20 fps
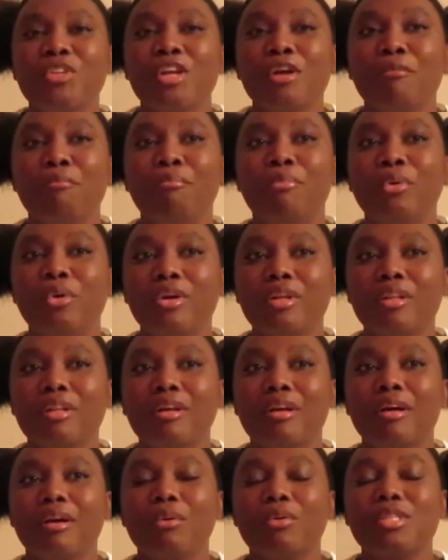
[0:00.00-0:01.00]

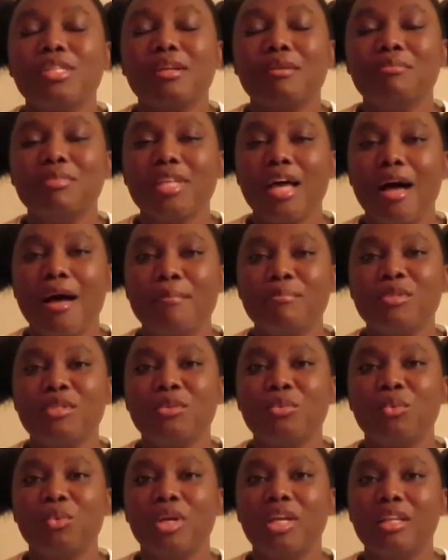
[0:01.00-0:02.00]
But sometimes
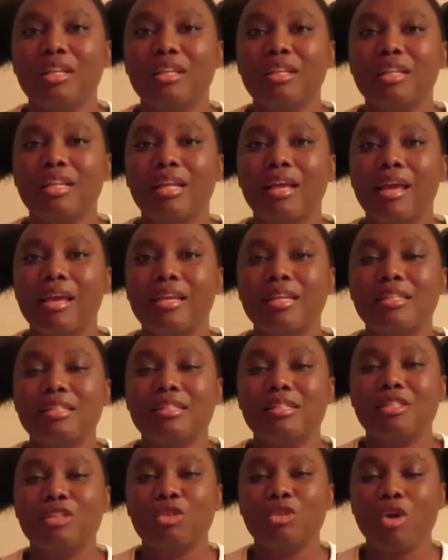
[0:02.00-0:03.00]
when
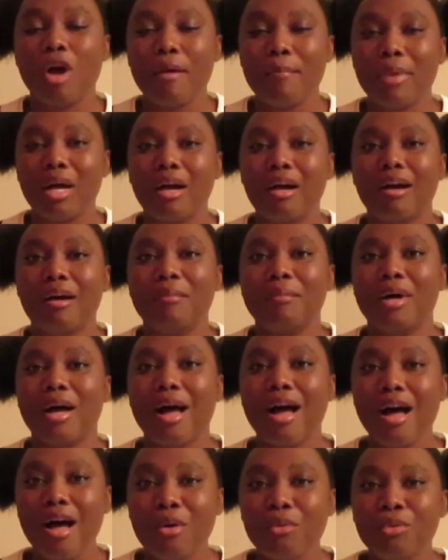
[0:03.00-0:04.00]
his drama come
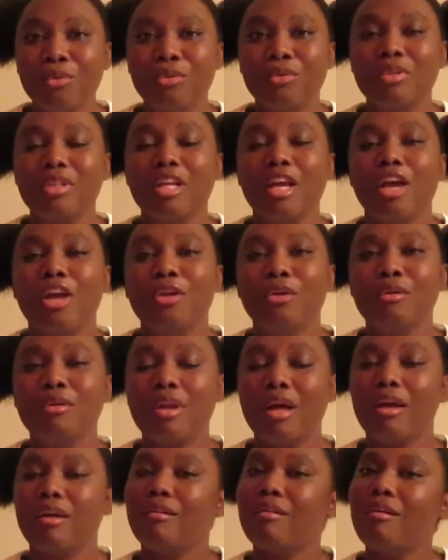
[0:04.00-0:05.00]
out, you're
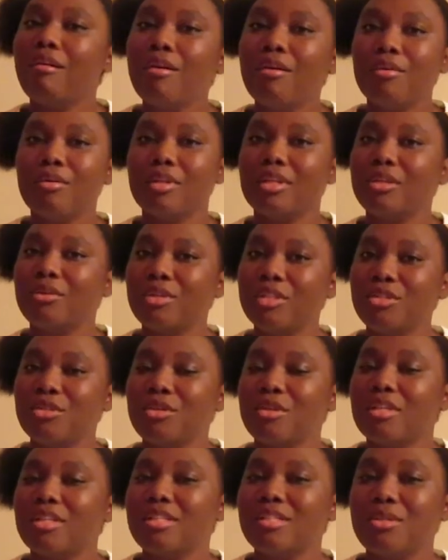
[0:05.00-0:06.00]
like, oh, Lee
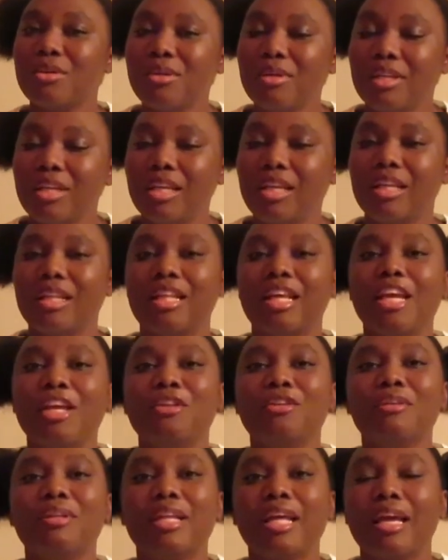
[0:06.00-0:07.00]
Kwang-soo is on it,
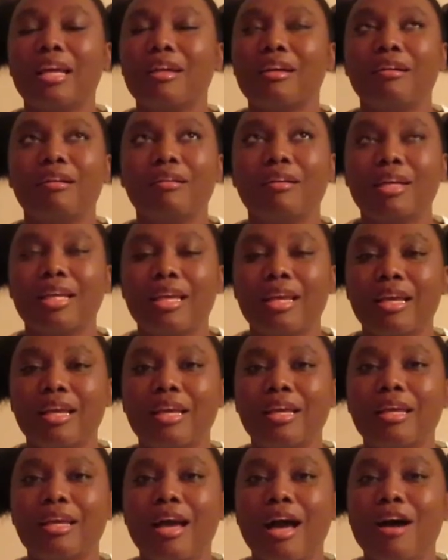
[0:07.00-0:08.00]
and you're like,
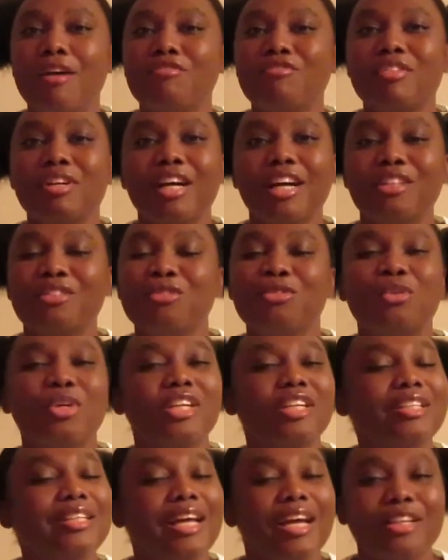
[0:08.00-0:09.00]
okay, I forgot you
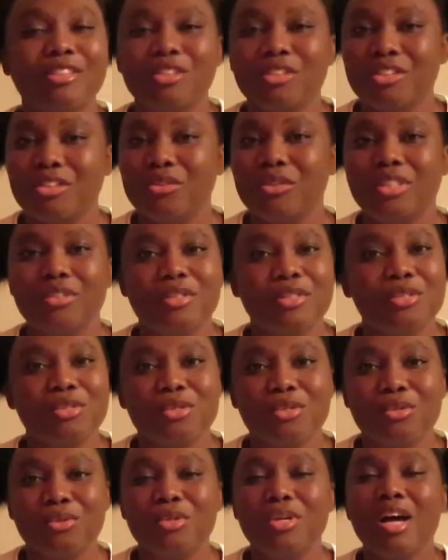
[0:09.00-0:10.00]
are an actor, Lee
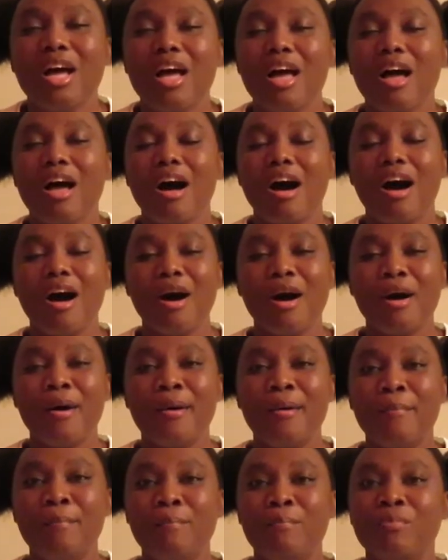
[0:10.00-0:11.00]
Kwang-soo.
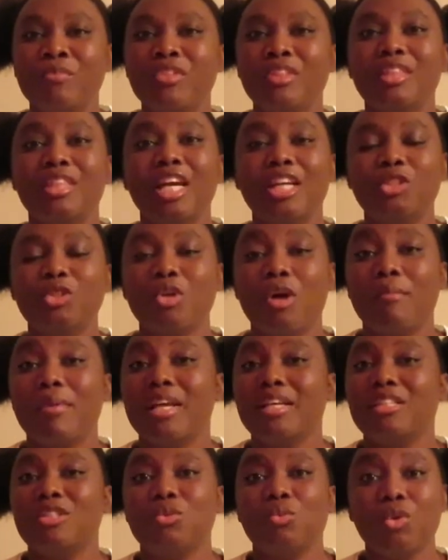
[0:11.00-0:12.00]
That
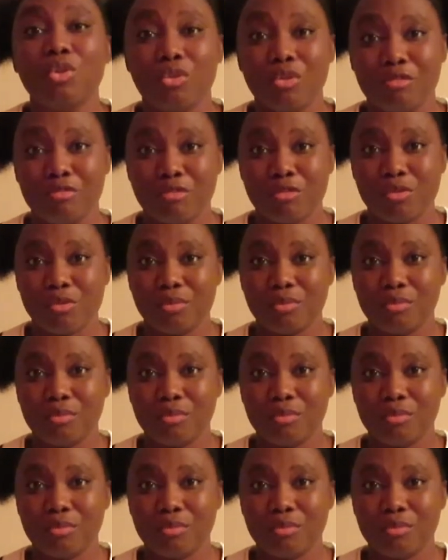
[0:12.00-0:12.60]
drama is wonderful.